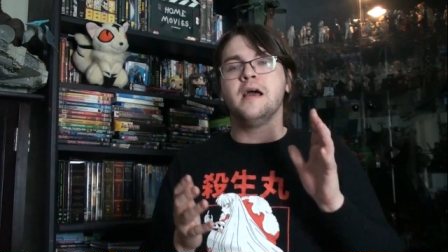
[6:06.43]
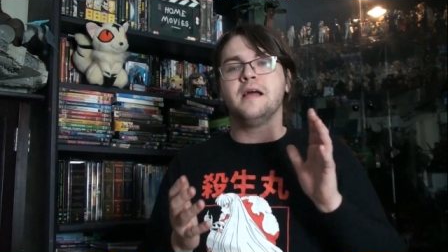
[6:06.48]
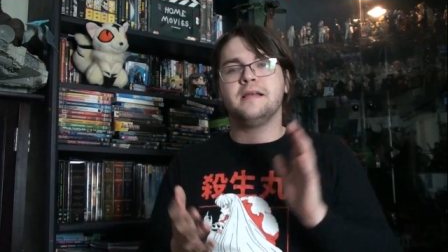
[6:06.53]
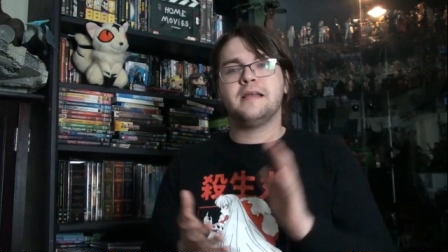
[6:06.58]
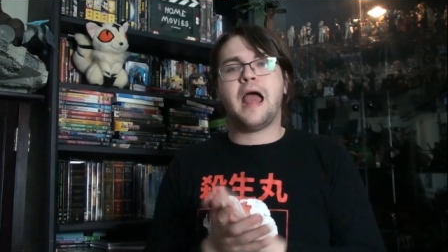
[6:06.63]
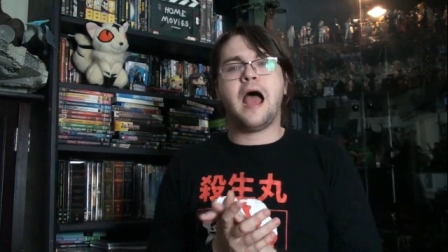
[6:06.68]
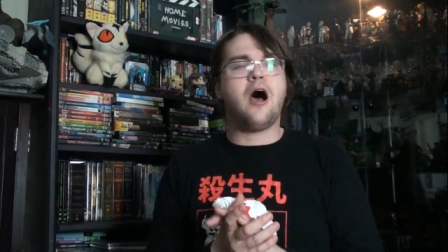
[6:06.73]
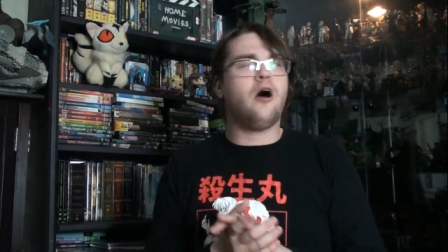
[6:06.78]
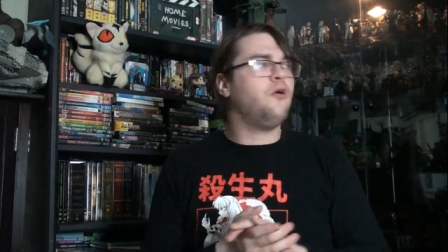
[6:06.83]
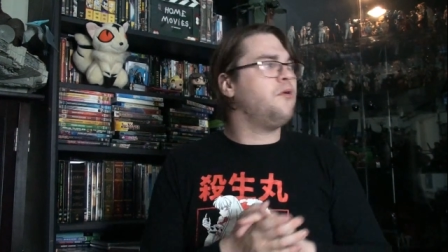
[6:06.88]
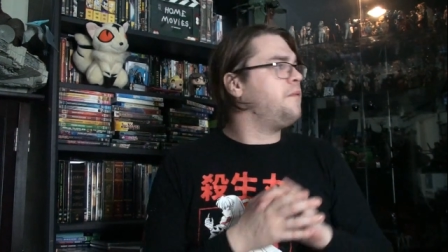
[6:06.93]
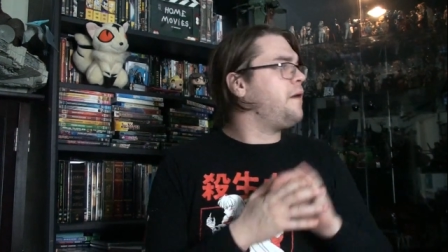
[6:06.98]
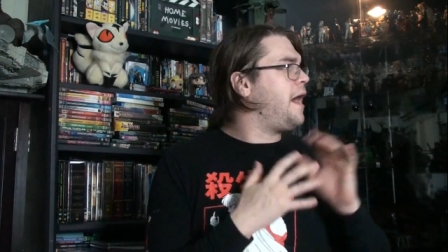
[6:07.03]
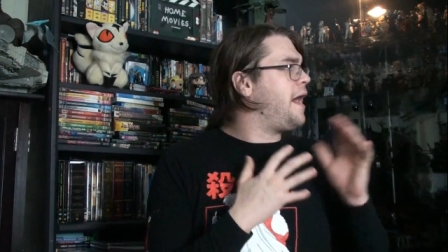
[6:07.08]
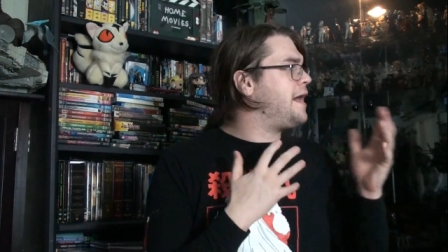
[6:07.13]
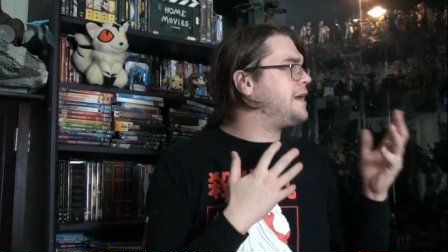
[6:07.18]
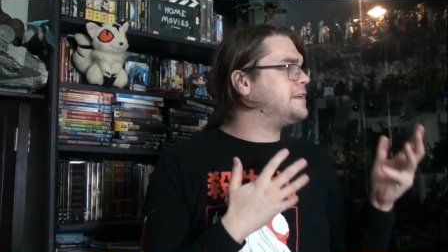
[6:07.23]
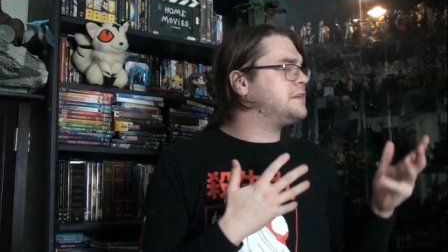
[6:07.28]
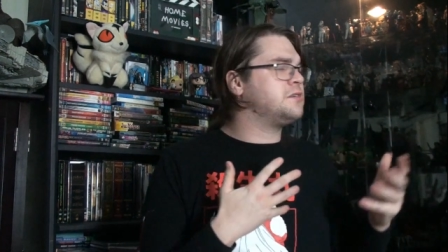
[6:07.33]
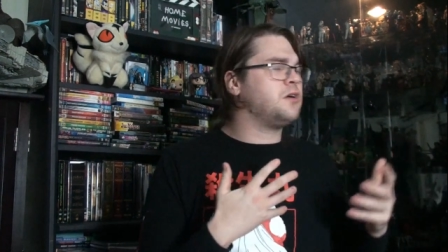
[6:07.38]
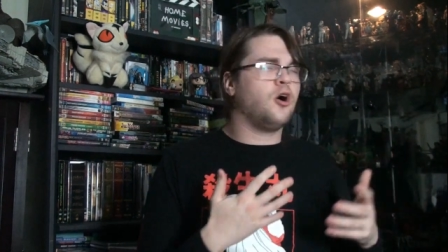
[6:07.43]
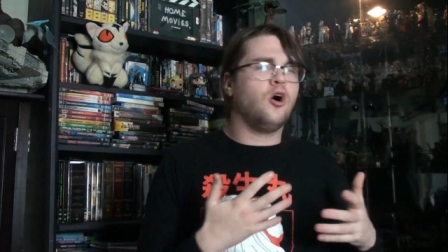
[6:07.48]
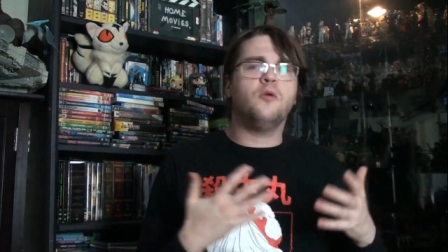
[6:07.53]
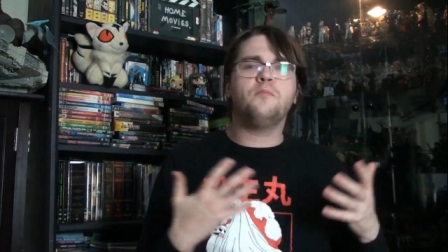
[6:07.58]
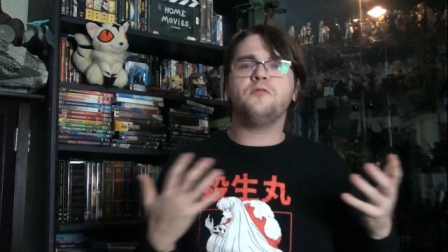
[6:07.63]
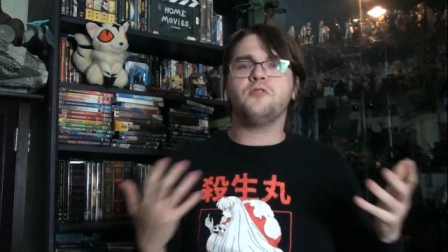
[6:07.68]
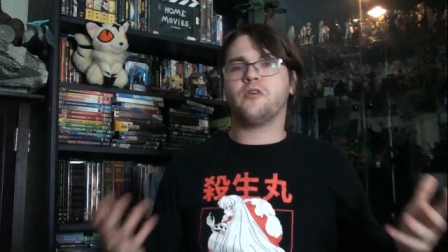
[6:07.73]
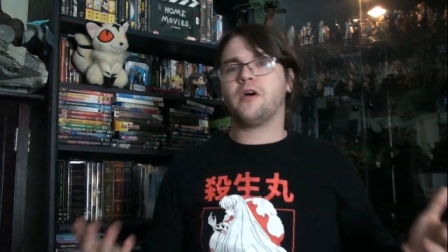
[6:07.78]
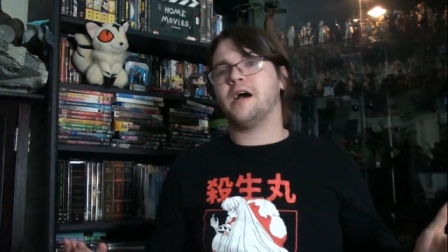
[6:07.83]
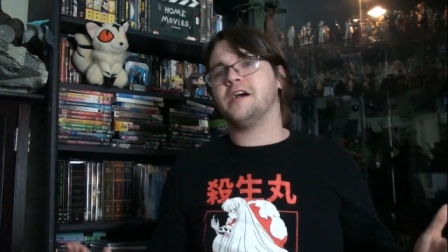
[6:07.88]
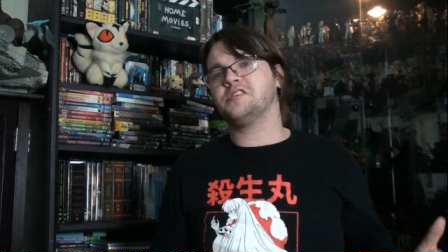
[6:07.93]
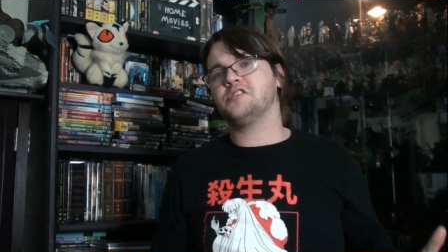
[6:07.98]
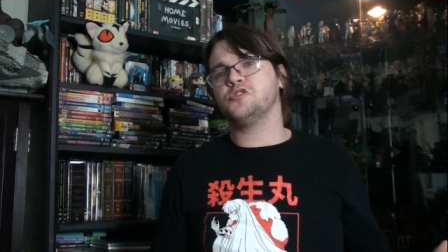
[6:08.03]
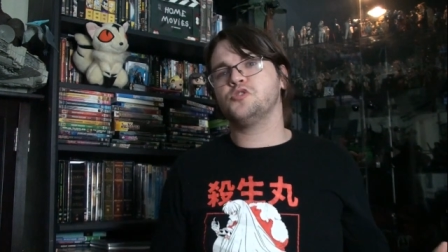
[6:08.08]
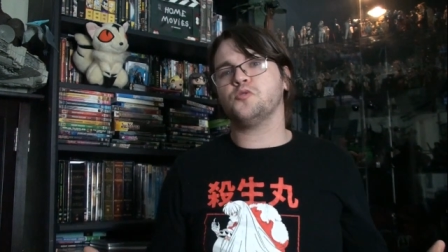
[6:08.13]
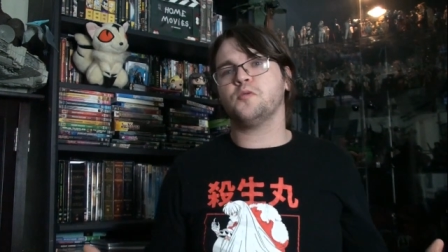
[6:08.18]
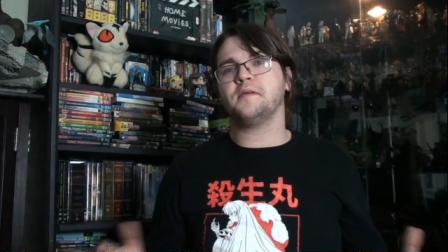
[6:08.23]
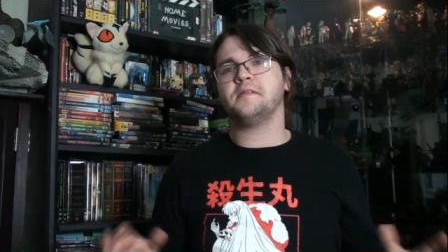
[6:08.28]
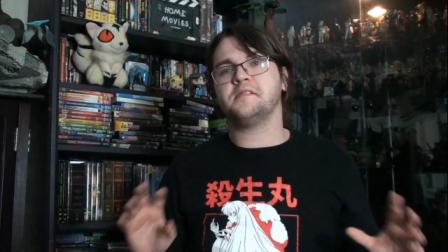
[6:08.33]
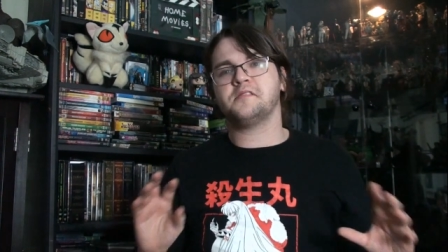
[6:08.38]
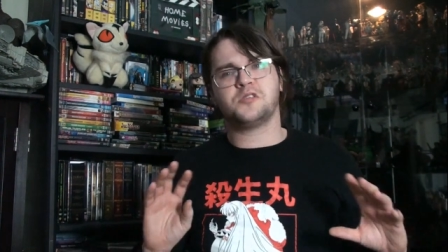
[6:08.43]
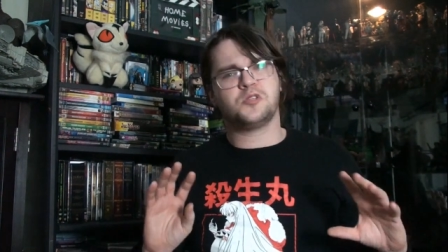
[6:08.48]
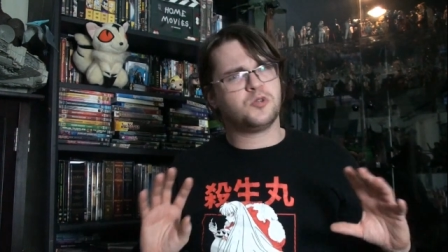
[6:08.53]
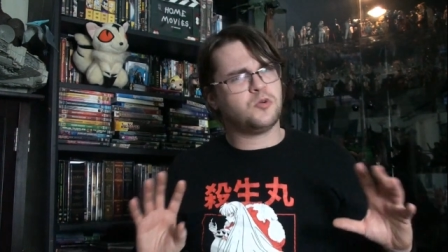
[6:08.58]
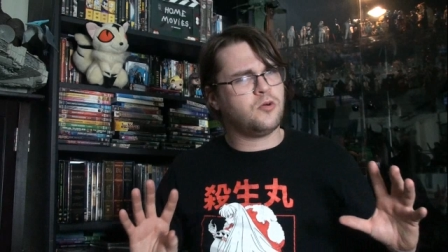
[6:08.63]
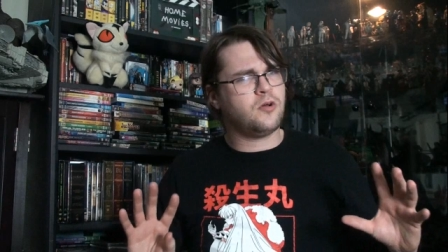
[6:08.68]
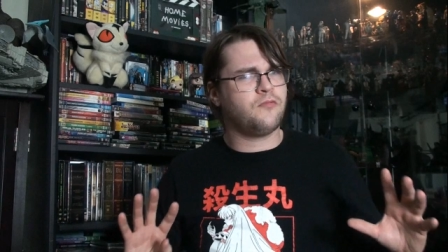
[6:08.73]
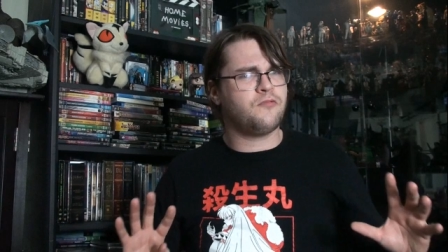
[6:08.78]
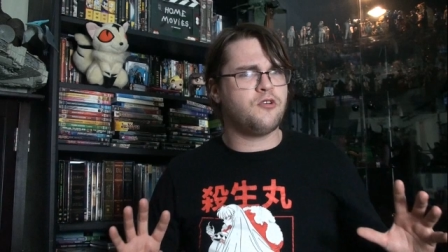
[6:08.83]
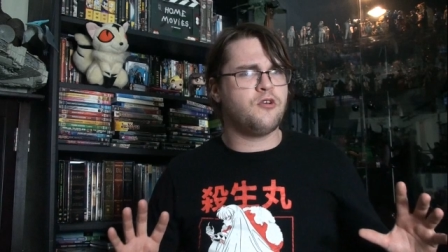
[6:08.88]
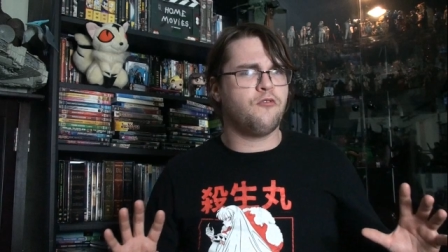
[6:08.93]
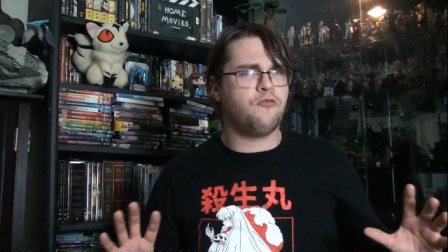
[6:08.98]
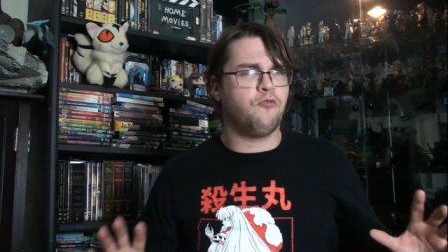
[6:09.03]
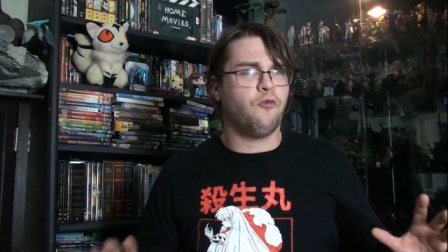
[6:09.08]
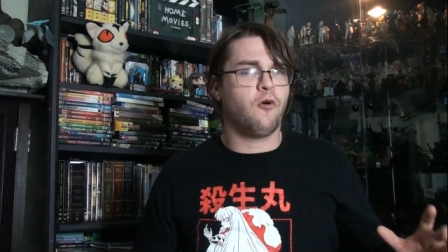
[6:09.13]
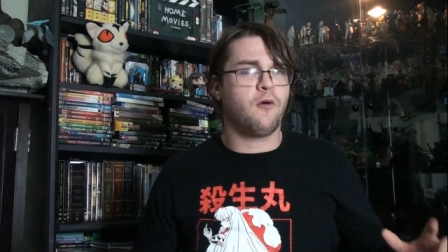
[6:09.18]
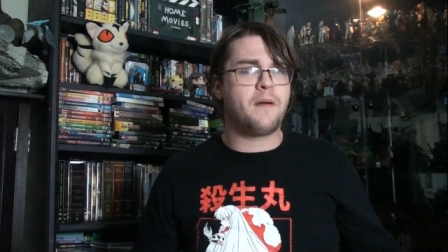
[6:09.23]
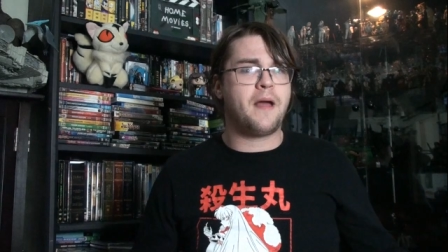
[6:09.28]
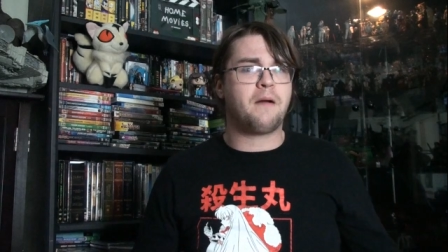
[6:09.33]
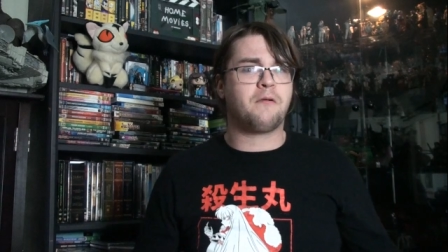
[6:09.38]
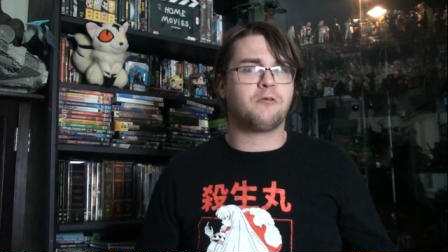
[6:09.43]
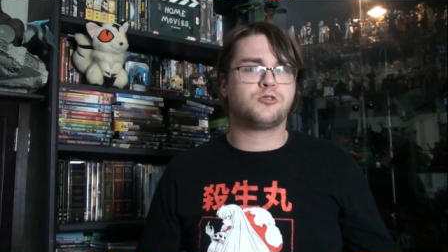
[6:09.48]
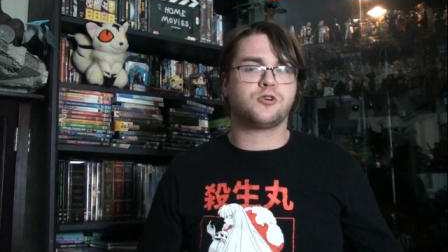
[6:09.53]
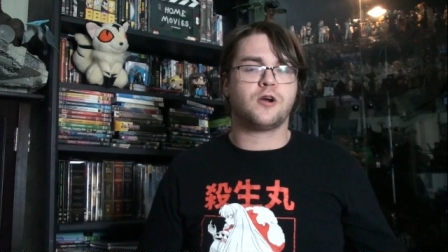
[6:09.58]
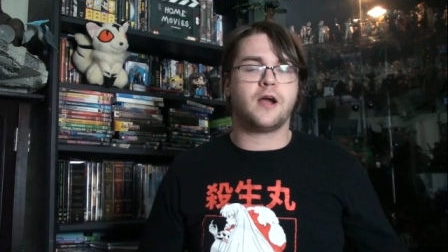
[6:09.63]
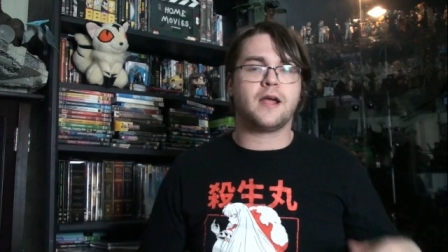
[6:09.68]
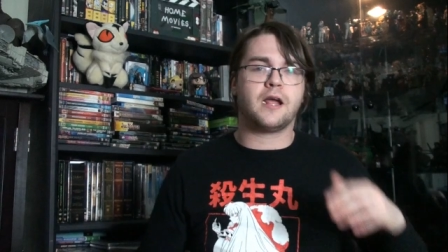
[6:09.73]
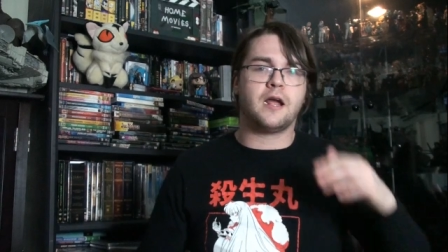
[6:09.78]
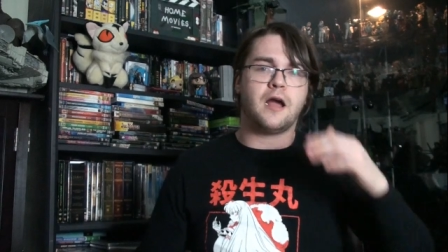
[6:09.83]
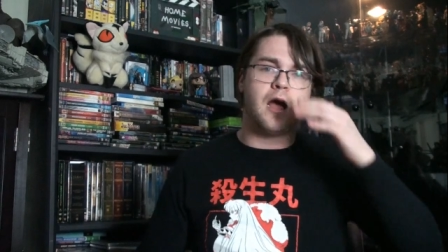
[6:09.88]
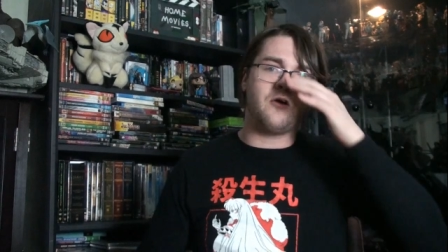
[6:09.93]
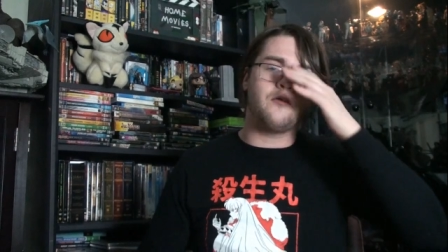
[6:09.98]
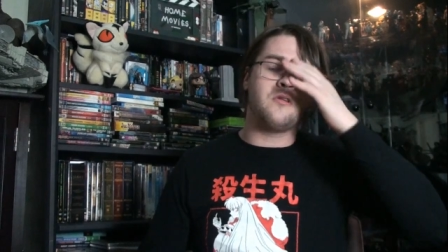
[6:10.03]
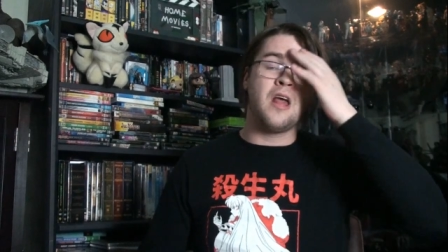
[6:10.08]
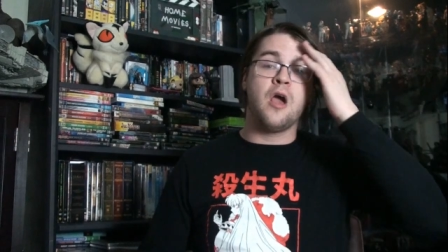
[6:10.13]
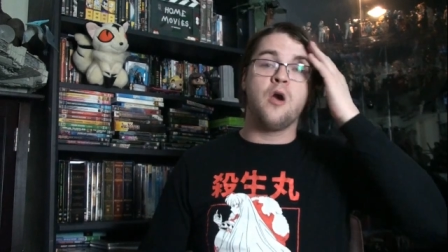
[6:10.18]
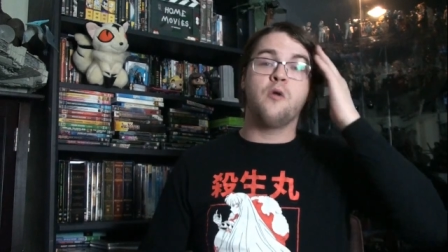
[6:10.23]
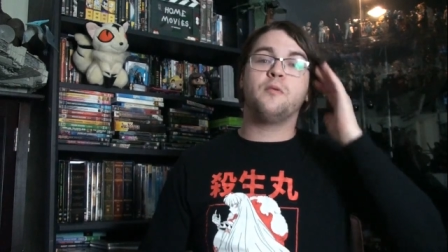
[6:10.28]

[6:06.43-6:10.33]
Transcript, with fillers: Now, I hope you guys enjoyed this sort of new format we're trying out.